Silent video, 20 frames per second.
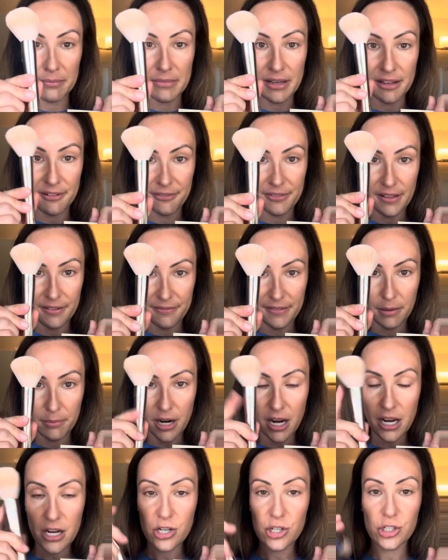my fluffy
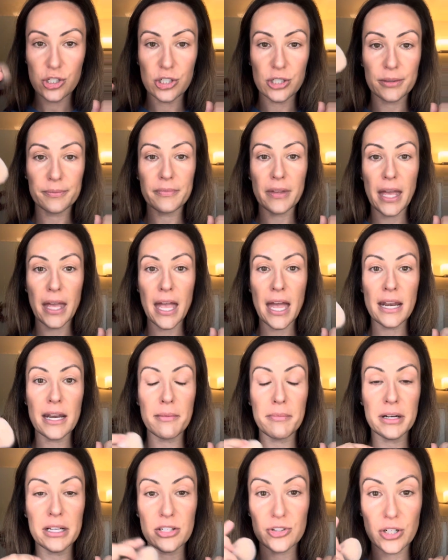brush and I'm
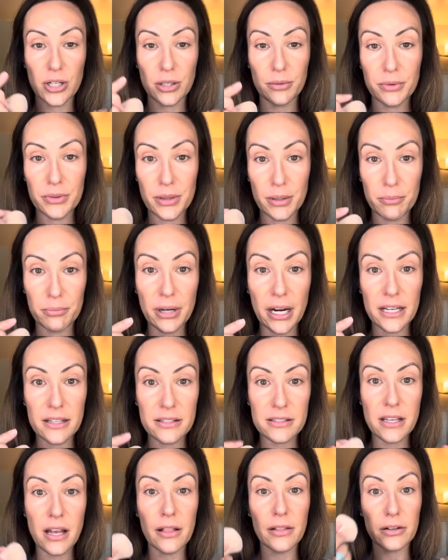gonna start with the
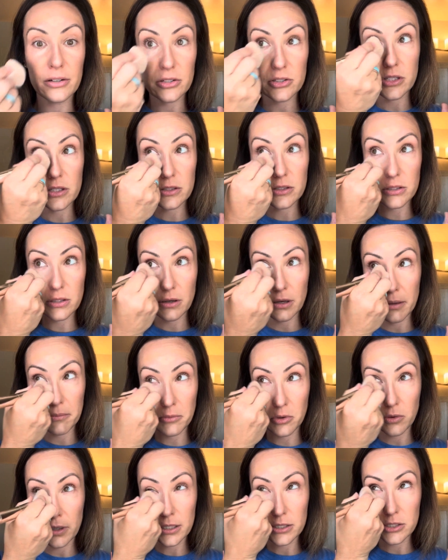brightest colors. So I'm
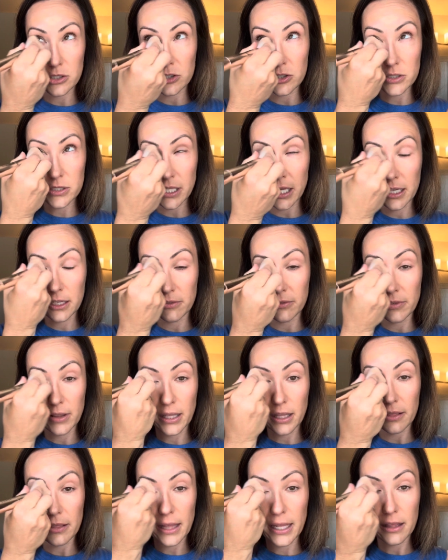going to just kind of
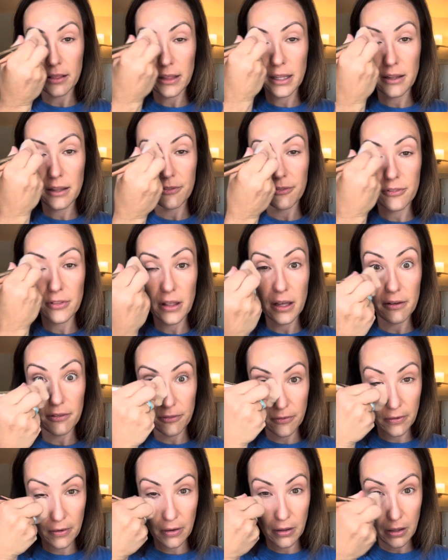like lightly fluff
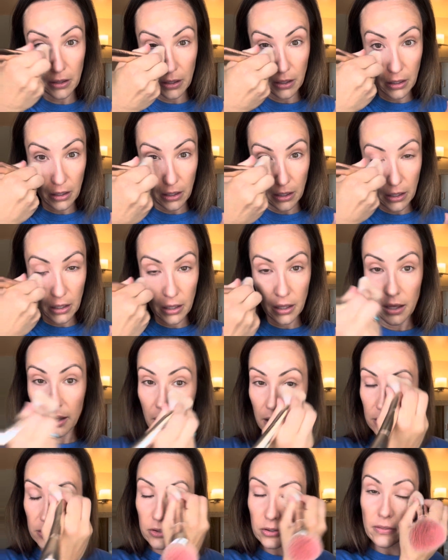
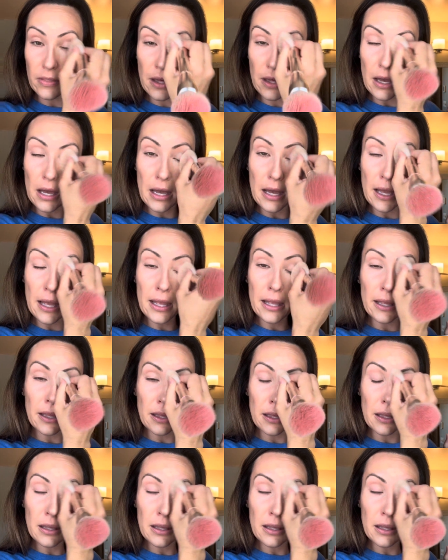under the eye.